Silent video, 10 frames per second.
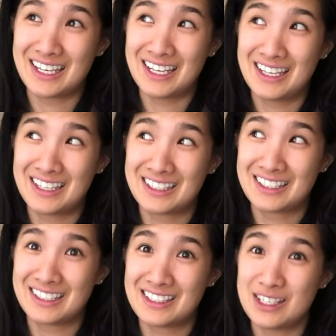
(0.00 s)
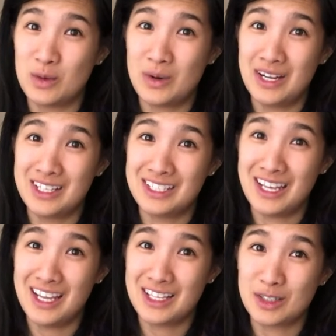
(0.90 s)
and to see where it
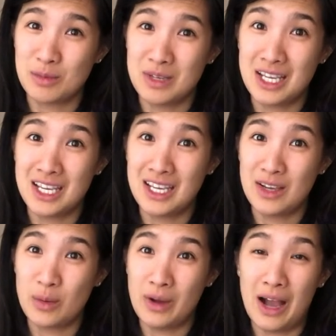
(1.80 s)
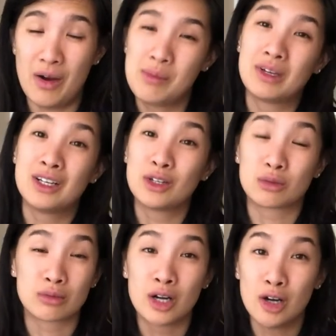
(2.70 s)
takes me, how I'm gonna
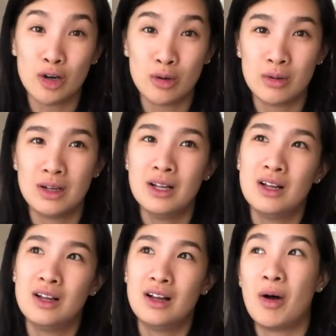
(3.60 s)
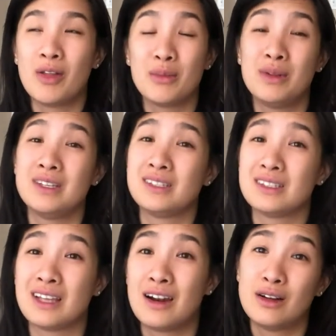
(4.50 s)
grow, all the
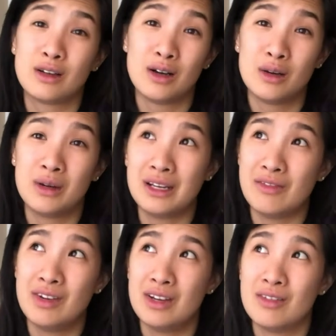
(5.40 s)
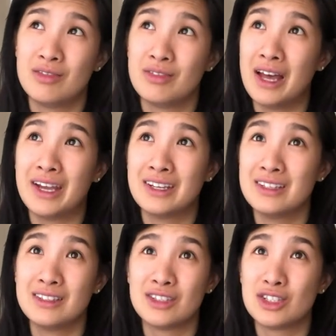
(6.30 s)
places that I'll go, and even if that
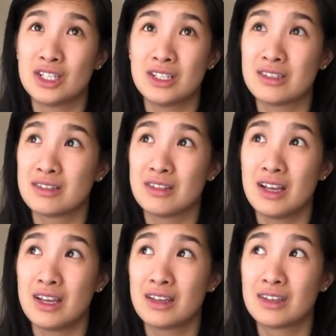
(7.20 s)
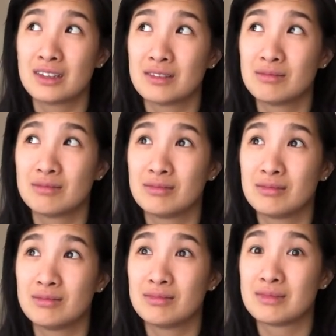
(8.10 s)
is just like
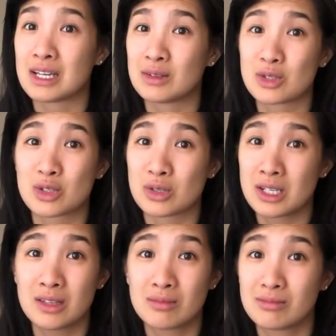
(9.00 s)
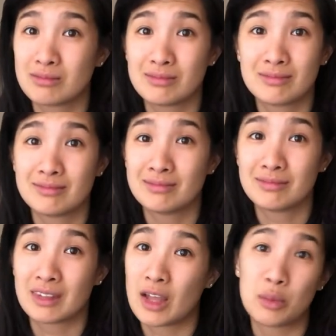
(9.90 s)
down the street,
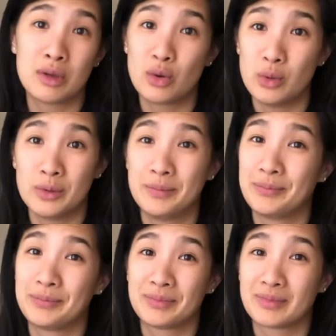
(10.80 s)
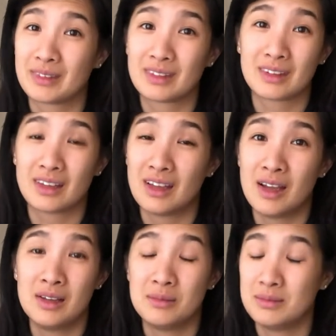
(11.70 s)
that would be cool.
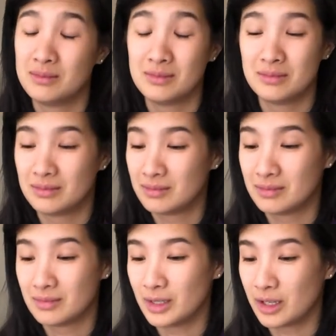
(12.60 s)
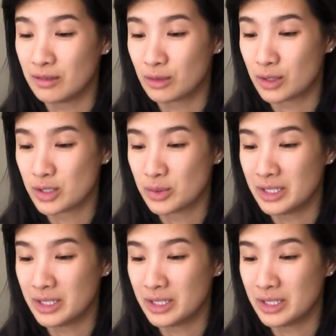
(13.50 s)
I'm looking forward